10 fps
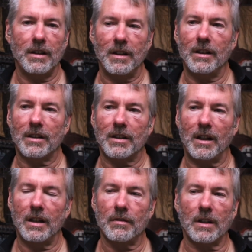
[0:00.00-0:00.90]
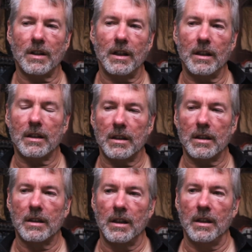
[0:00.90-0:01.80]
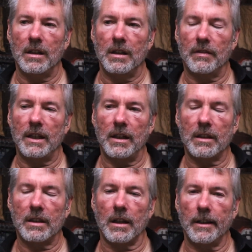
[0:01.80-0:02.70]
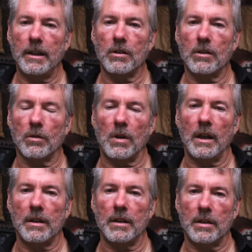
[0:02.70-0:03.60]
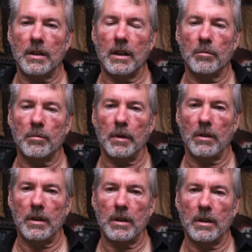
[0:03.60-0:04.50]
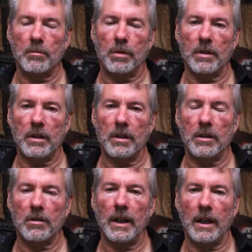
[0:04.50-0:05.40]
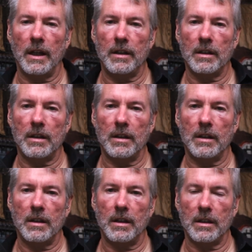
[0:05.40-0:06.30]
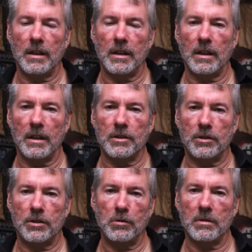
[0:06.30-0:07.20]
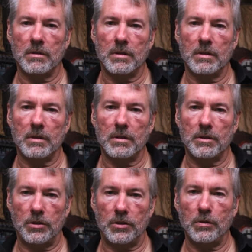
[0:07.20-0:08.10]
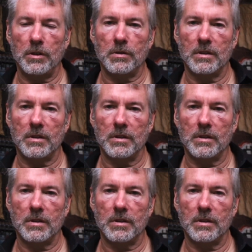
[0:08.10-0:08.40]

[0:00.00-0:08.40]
kind of like if I had the legal right to take a bullet and put it in your head and shoot you.